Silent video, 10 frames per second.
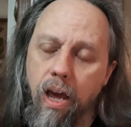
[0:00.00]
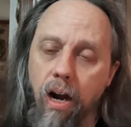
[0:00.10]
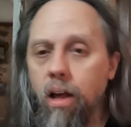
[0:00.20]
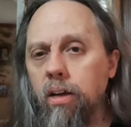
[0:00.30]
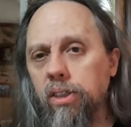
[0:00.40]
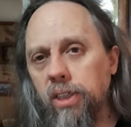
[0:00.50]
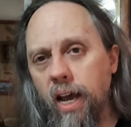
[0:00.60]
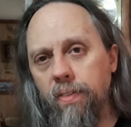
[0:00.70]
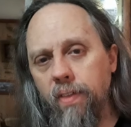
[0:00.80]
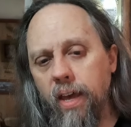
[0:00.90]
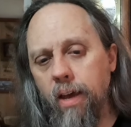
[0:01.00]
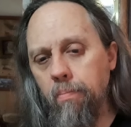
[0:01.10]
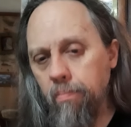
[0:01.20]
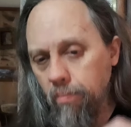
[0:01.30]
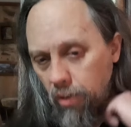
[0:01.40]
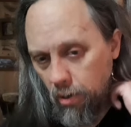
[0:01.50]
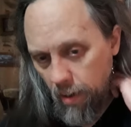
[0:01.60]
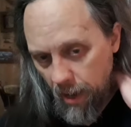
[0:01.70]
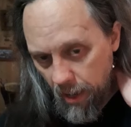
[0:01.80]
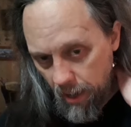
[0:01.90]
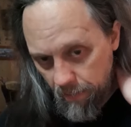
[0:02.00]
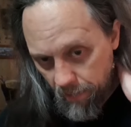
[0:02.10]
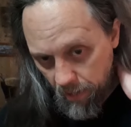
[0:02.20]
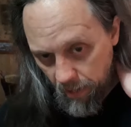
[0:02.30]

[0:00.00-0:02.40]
And alongside them, you have